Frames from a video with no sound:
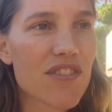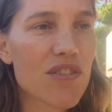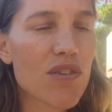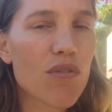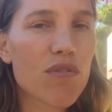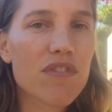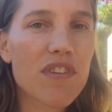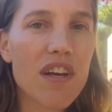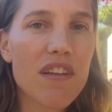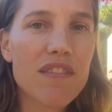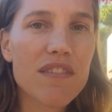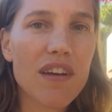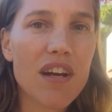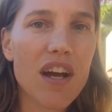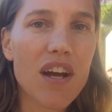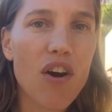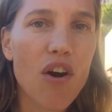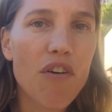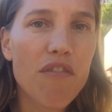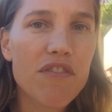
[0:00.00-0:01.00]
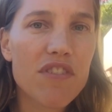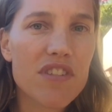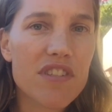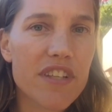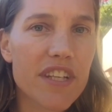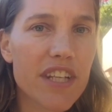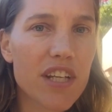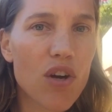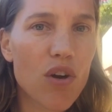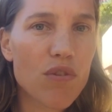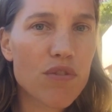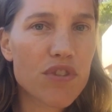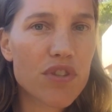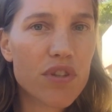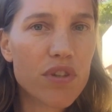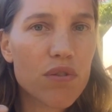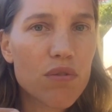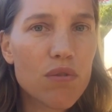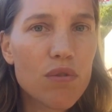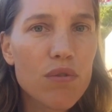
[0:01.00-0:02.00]
So Tantra obviously goes
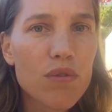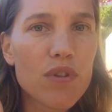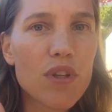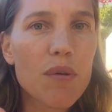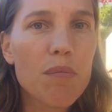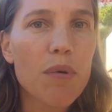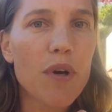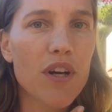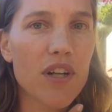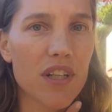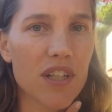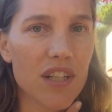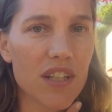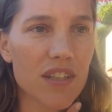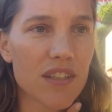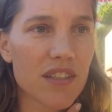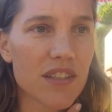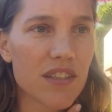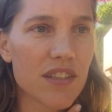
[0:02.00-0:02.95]
through the body.